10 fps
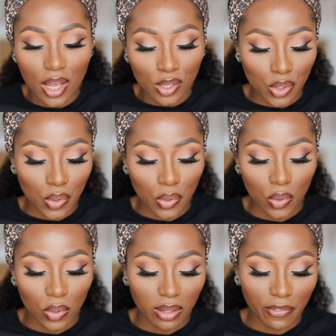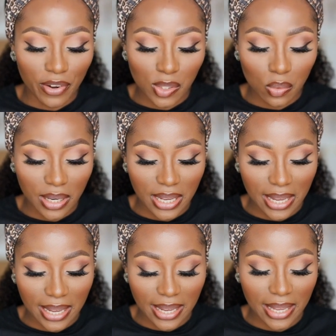So the first one
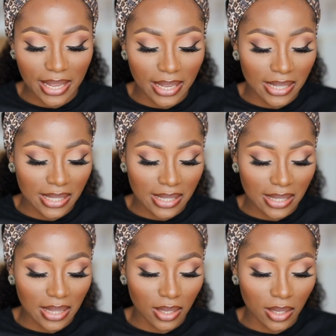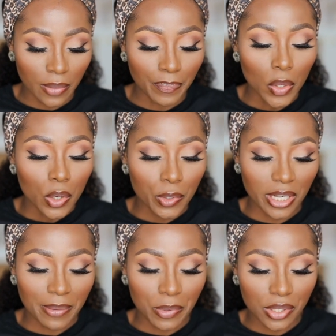here is the
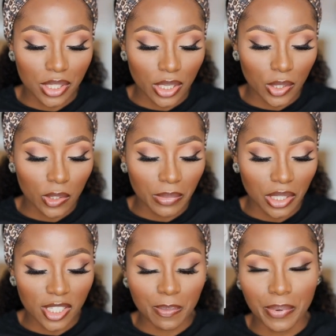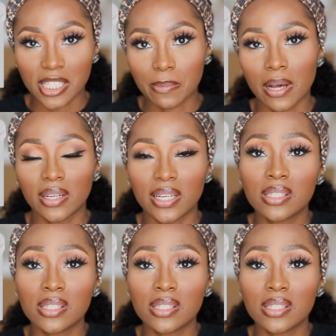Huda Beauty Luminous Pressed Powder.